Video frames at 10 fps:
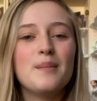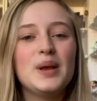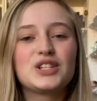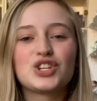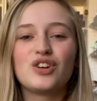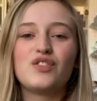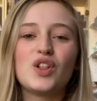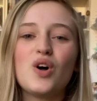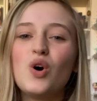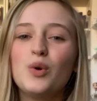make sure to
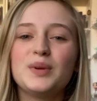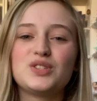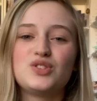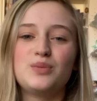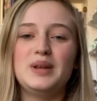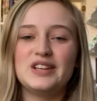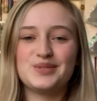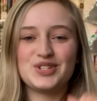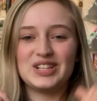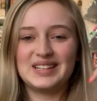follow all my social medias
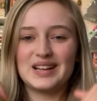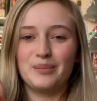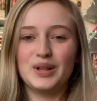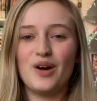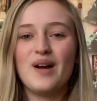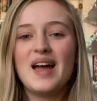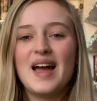which are linked down below,